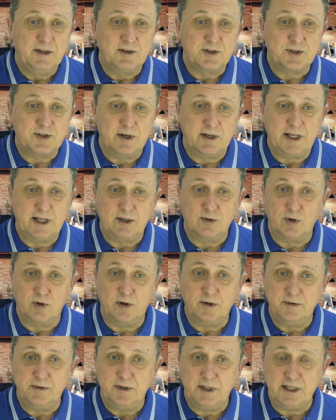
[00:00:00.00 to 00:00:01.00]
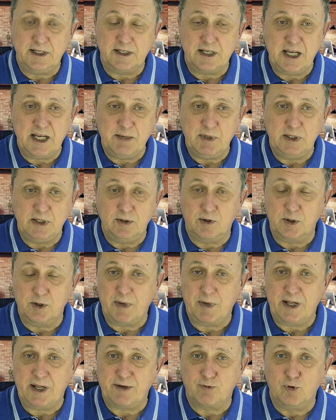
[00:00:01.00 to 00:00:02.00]
later on, it came in on the
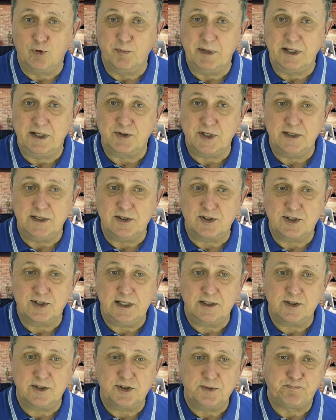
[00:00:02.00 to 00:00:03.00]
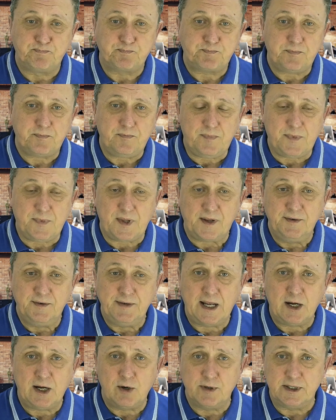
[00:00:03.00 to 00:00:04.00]
platform at 10 cents.
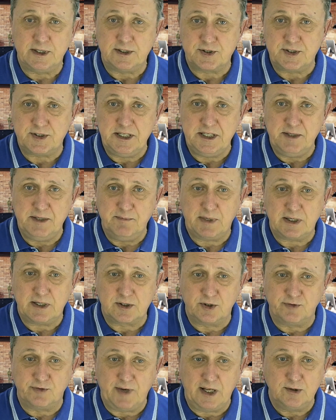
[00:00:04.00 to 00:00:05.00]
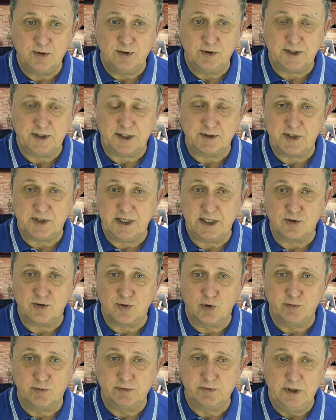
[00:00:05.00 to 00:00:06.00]
Now it's the market value that takes
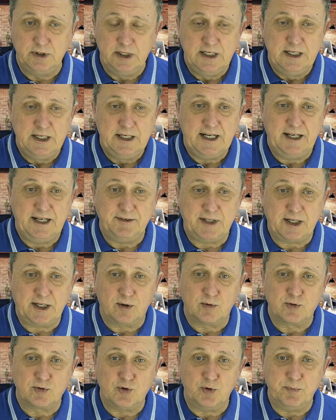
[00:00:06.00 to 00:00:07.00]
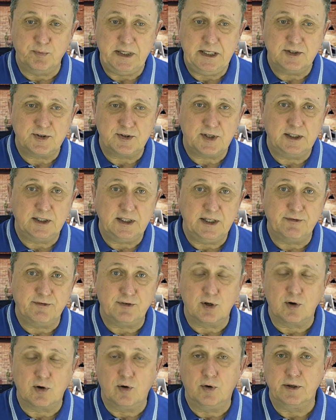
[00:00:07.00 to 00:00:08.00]
over. And that also means that if
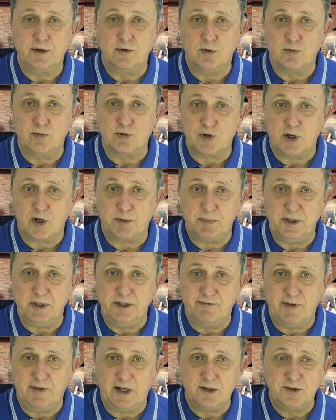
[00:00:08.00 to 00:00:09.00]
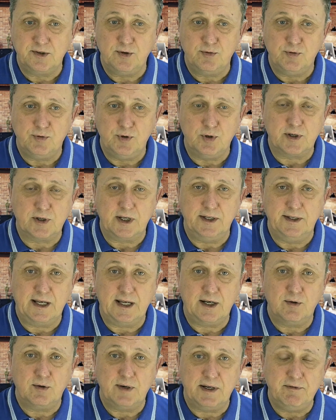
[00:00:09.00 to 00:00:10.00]
the coin goes up in value, you can
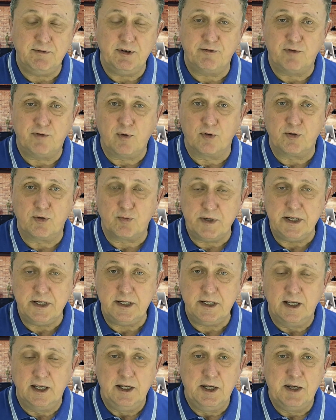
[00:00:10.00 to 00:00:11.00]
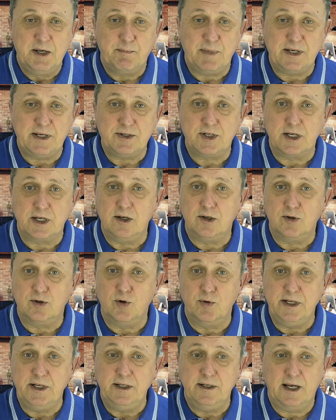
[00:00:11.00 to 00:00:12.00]
now every fourth week basically
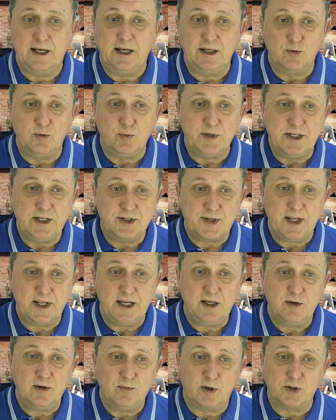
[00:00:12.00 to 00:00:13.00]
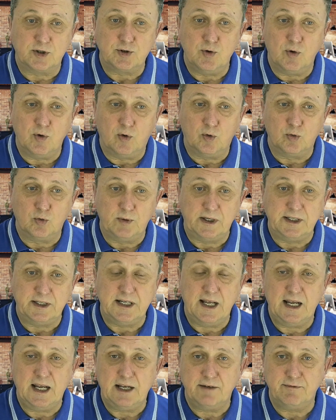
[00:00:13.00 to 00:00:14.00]
go in and restake what you already
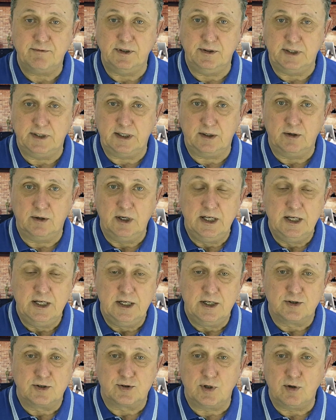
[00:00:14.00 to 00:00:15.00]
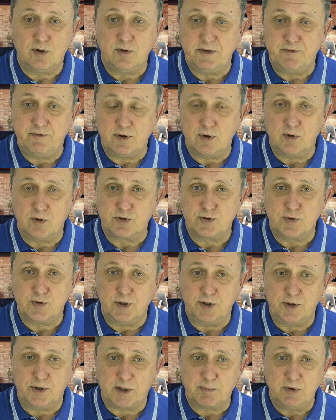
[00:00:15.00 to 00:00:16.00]
have in there. So if it goes to the
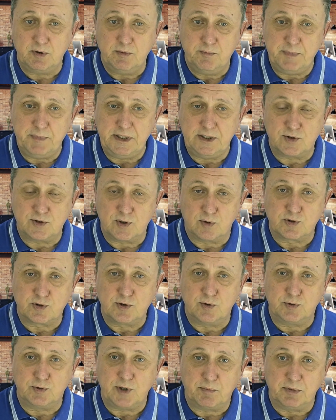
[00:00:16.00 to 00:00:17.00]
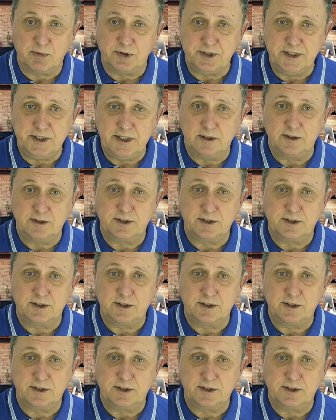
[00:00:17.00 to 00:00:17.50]
double, means also double yield